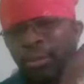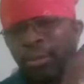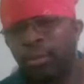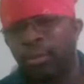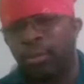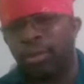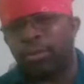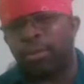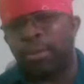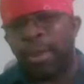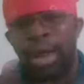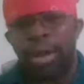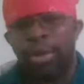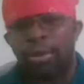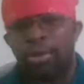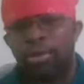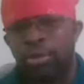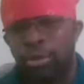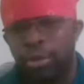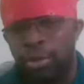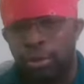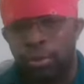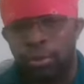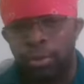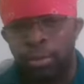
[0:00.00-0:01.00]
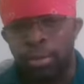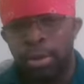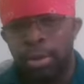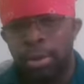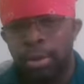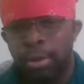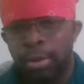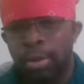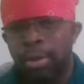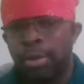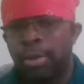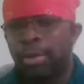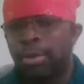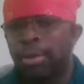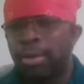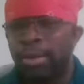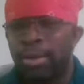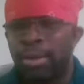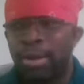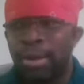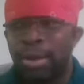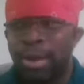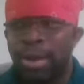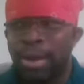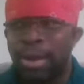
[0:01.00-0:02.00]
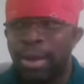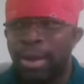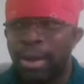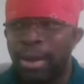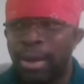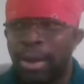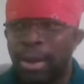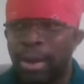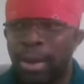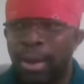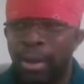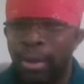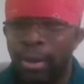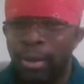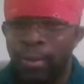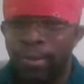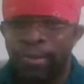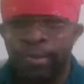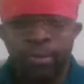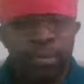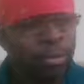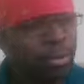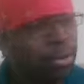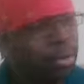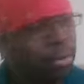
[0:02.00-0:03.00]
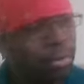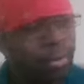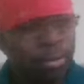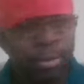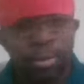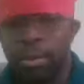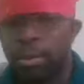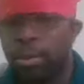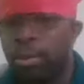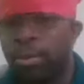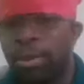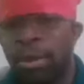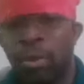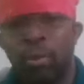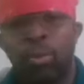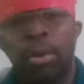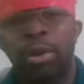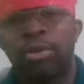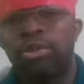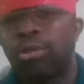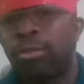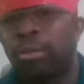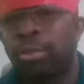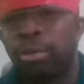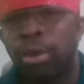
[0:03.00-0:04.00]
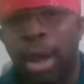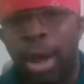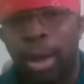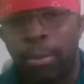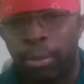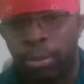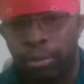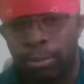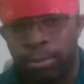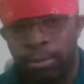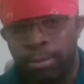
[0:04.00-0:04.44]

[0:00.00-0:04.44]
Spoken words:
responded to you. Yeah. Then what's your problem?